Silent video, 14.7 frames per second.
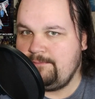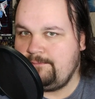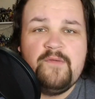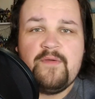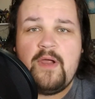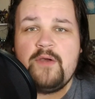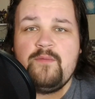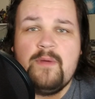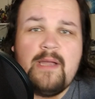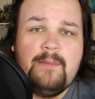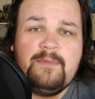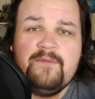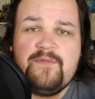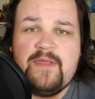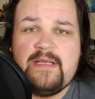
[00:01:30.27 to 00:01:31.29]
Moving on to a
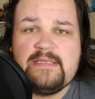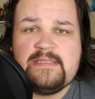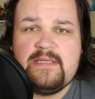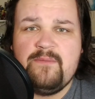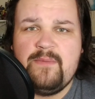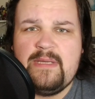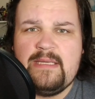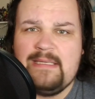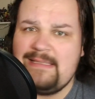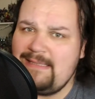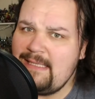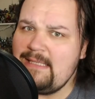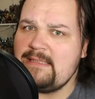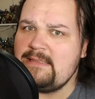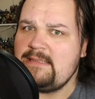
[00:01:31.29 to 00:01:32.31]
couple of things that we
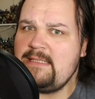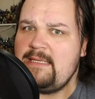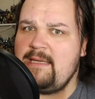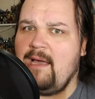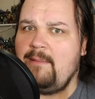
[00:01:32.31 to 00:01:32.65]
didn't see